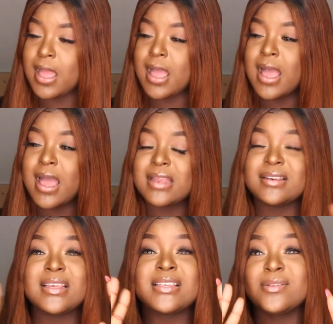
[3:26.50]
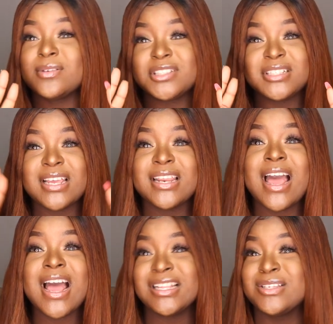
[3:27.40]
and it's not shed
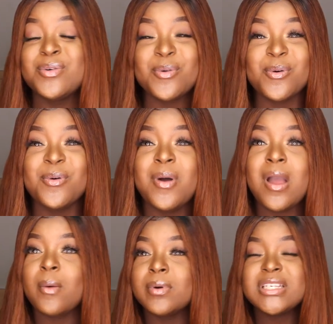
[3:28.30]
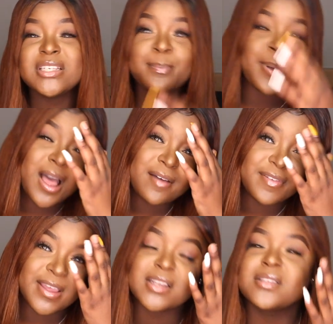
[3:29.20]
at all, which is
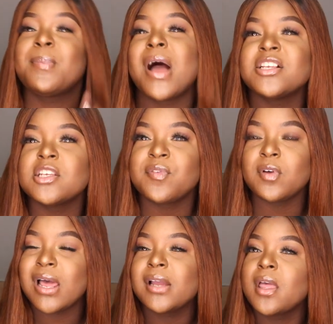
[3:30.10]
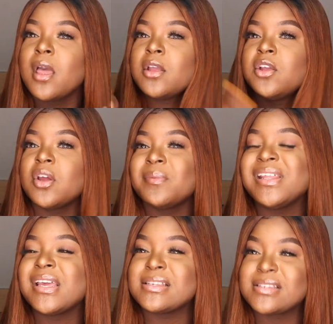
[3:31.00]
perfect. But I just feel like, you know, when
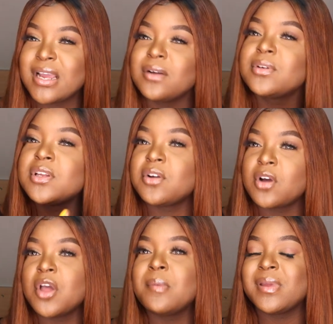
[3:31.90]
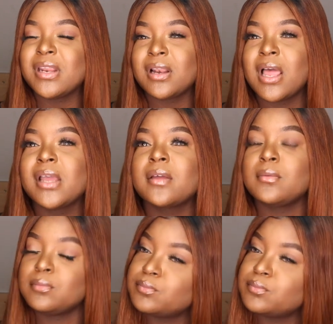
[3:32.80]
it gets tangled in your comb bin, it like